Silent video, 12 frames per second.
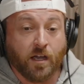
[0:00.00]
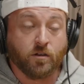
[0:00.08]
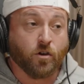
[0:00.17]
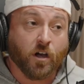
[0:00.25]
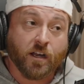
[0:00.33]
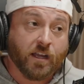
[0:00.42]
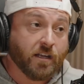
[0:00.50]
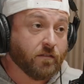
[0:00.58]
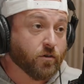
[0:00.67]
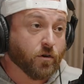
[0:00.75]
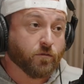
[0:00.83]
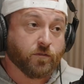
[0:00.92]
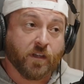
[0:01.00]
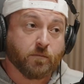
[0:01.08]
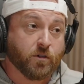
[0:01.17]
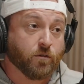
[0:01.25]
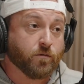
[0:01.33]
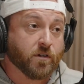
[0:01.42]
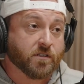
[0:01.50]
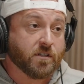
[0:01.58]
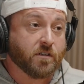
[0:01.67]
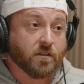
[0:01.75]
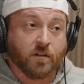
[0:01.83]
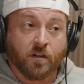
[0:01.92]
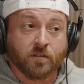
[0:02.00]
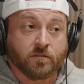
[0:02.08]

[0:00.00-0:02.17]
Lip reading: And not any of your family or friends need to know.